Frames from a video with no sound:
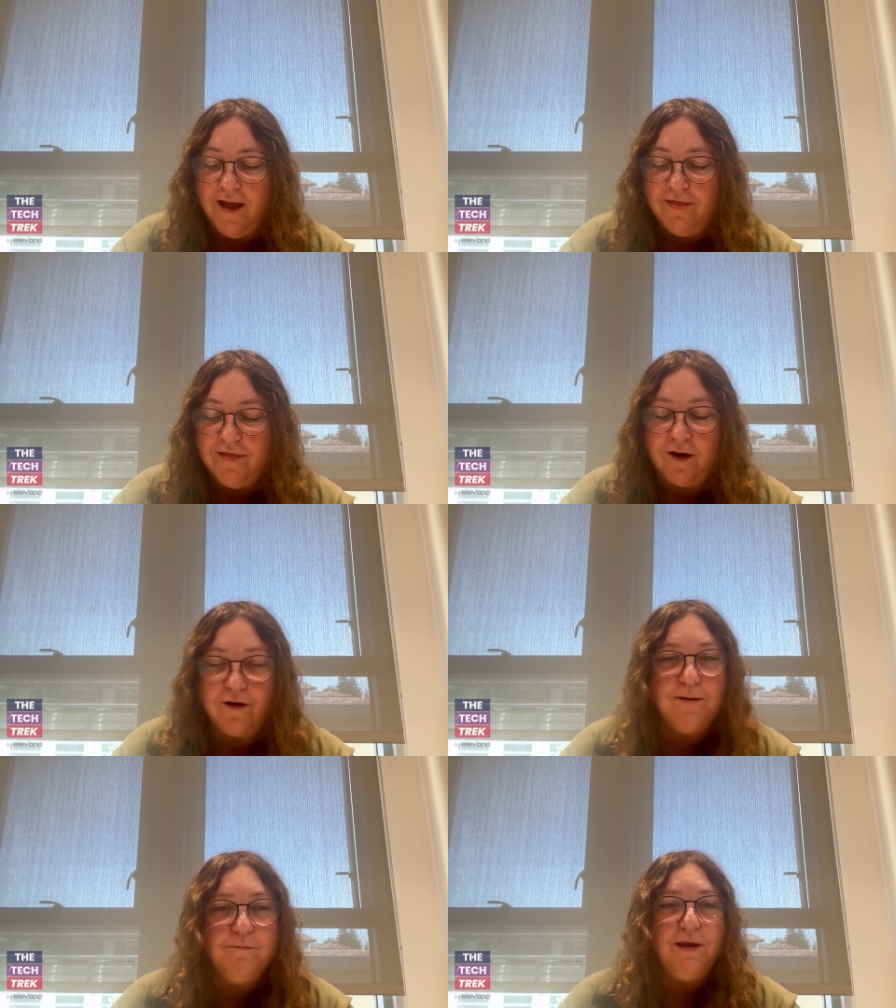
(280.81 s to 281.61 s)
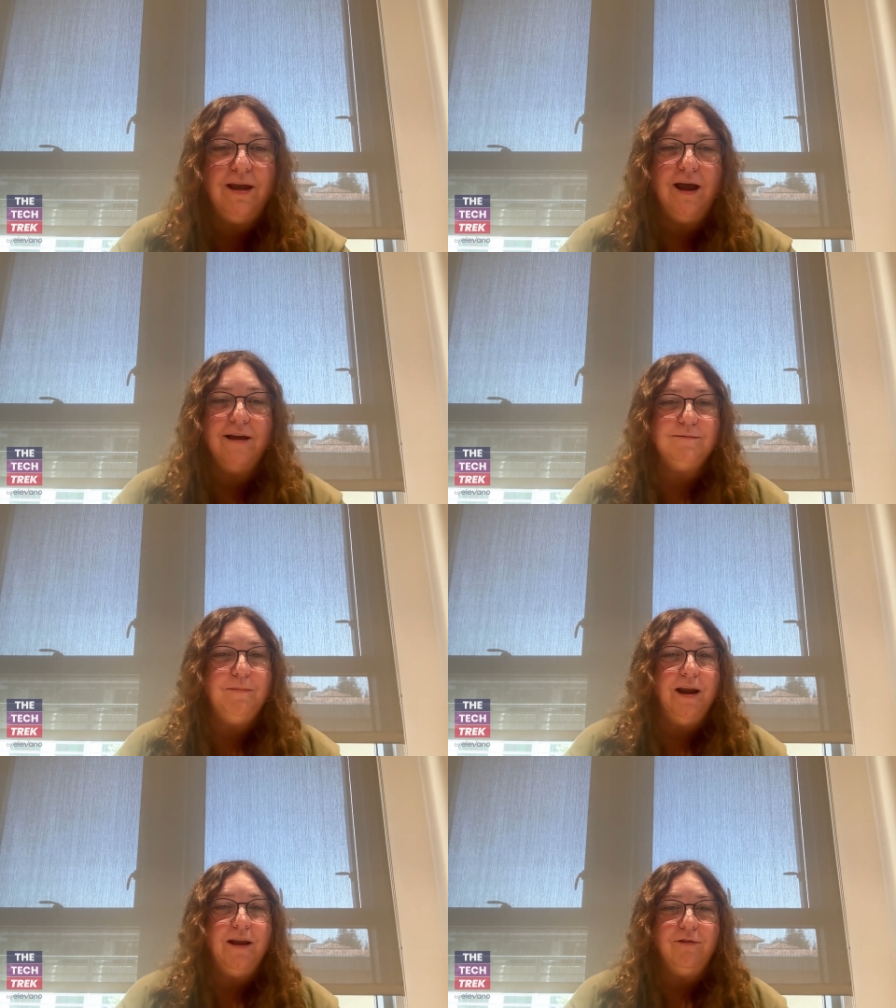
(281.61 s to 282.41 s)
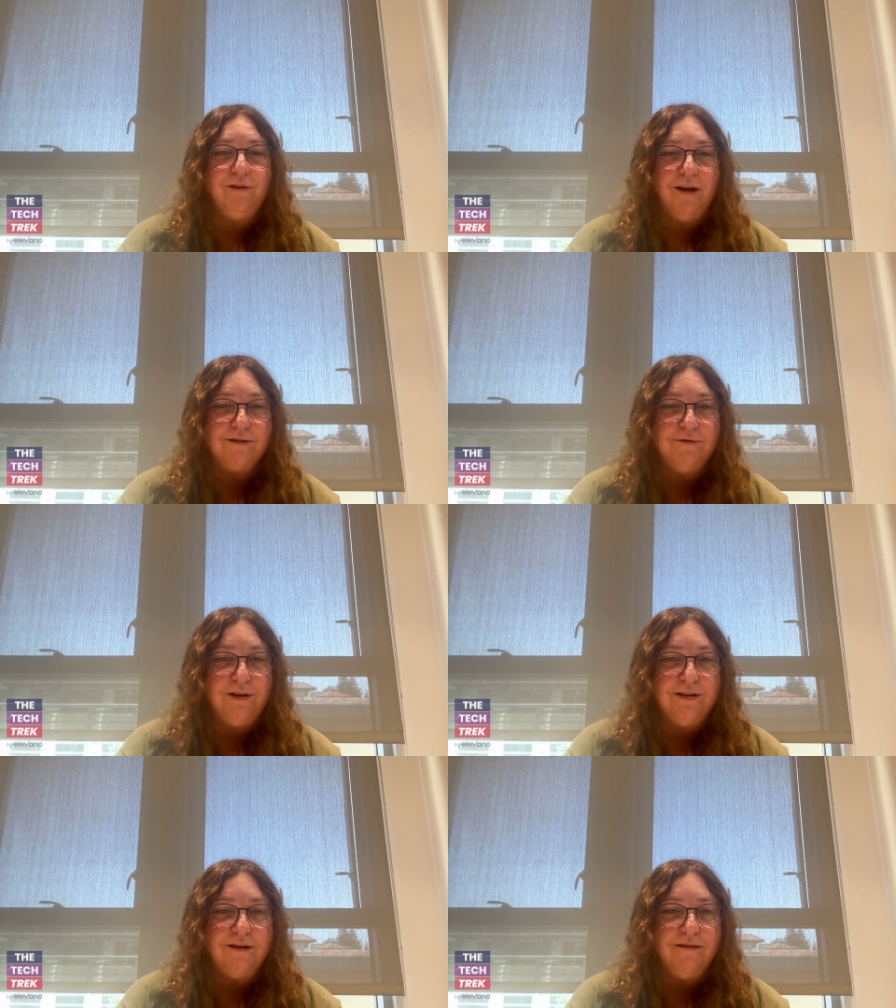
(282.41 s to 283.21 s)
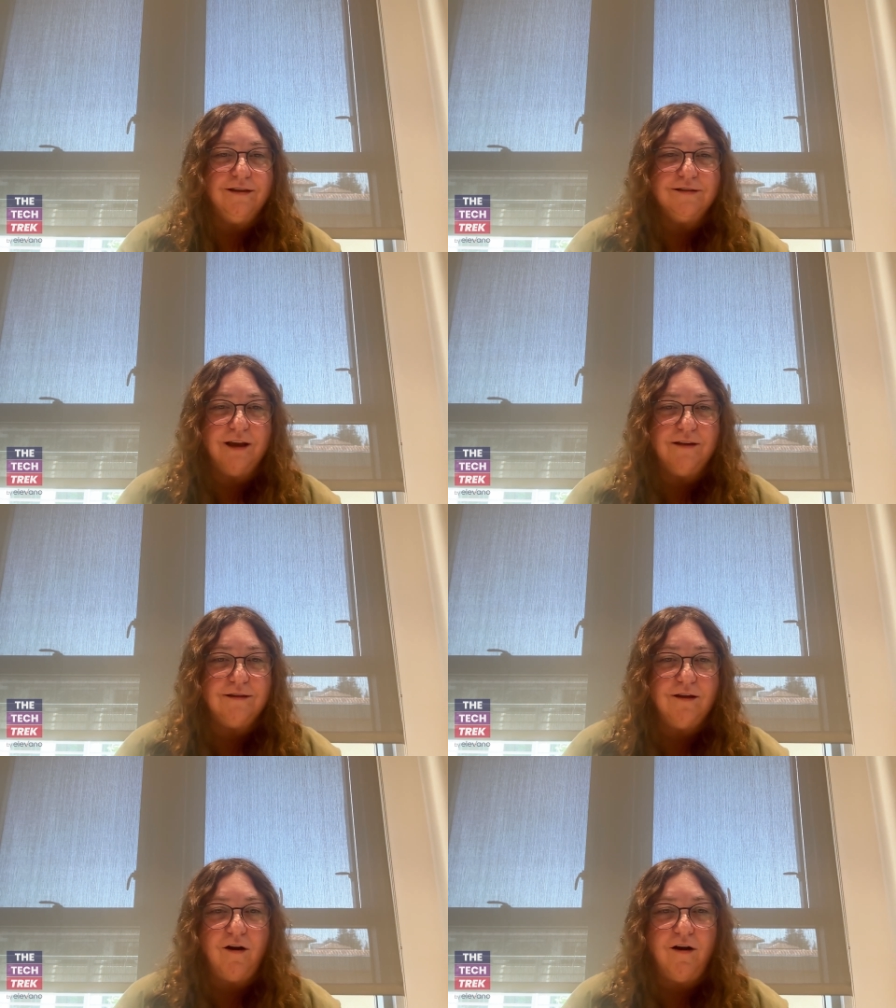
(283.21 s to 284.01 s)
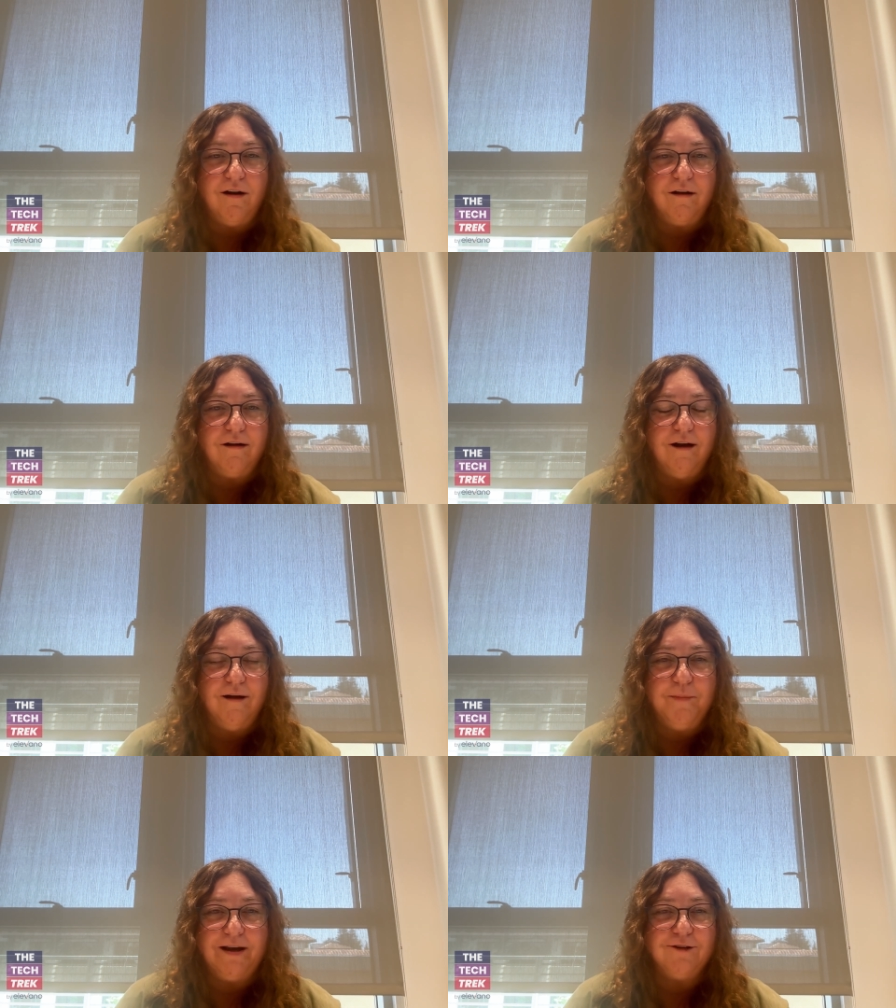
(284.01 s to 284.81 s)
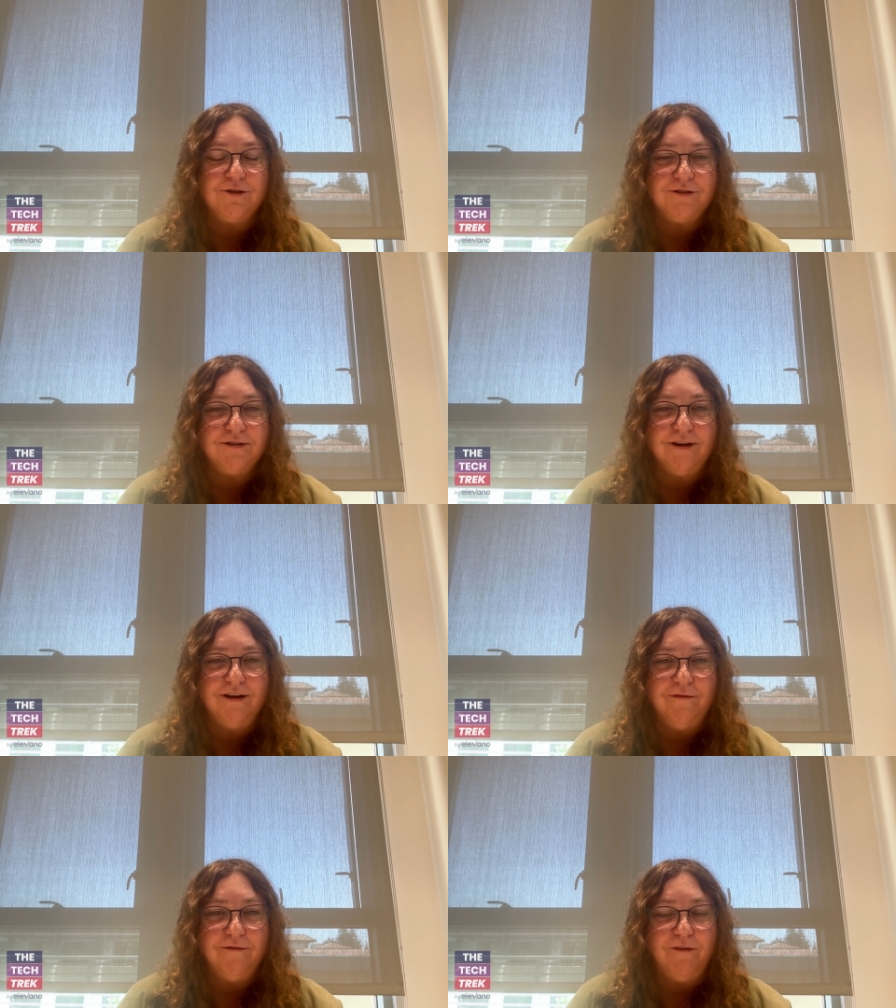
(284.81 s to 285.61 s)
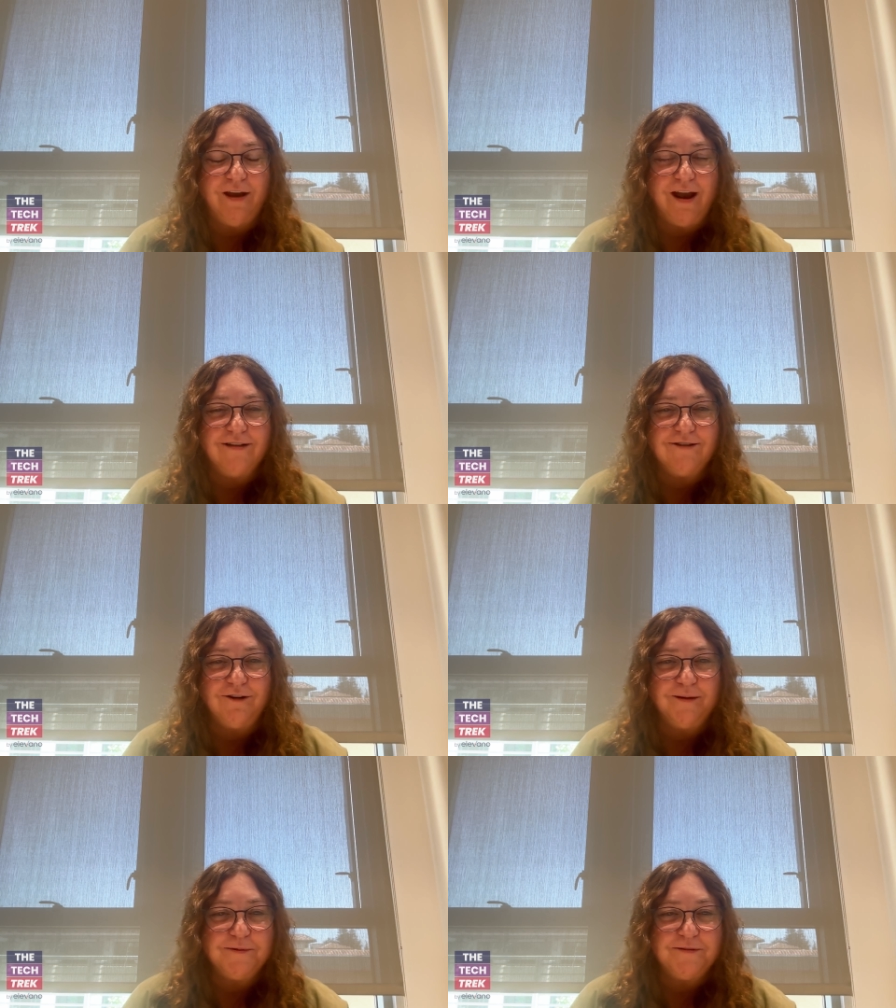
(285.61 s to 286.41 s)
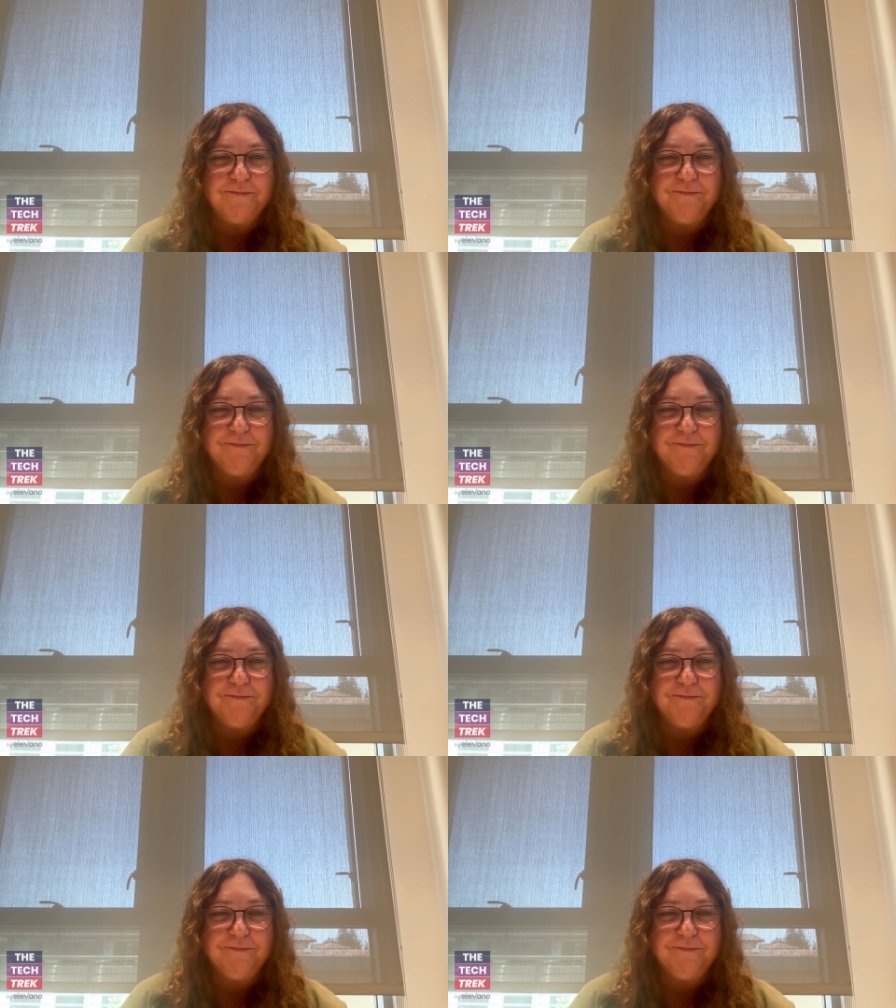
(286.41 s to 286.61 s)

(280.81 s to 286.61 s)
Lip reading: there can be as many philosophies on this as there are managers of AI startups.